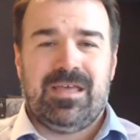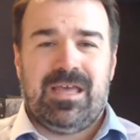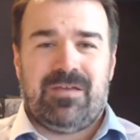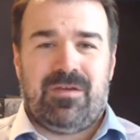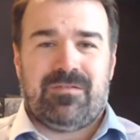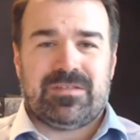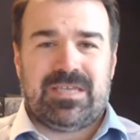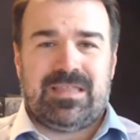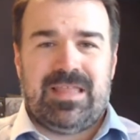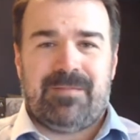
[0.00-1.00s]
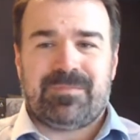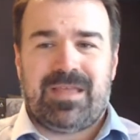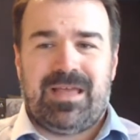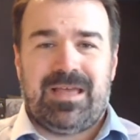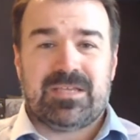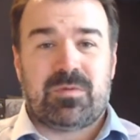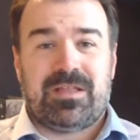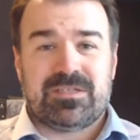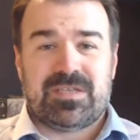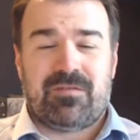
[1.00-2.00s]
if you haven't seen that, as
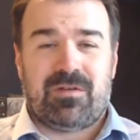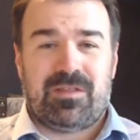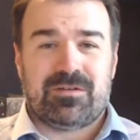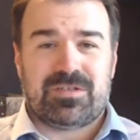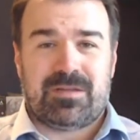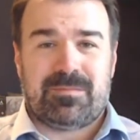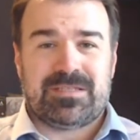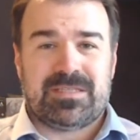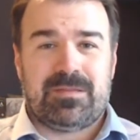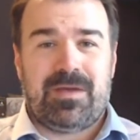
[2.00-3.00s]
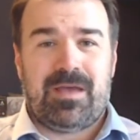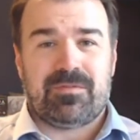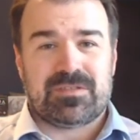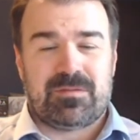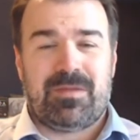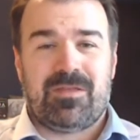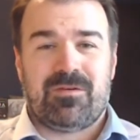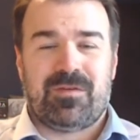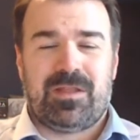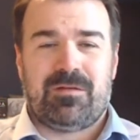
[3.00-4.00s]
well as several other segments in the pipe with some of my other
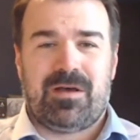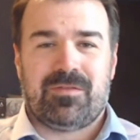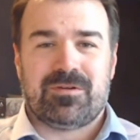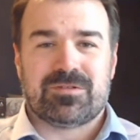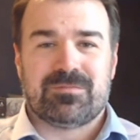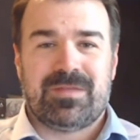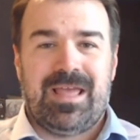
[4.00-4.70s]
fellow authors.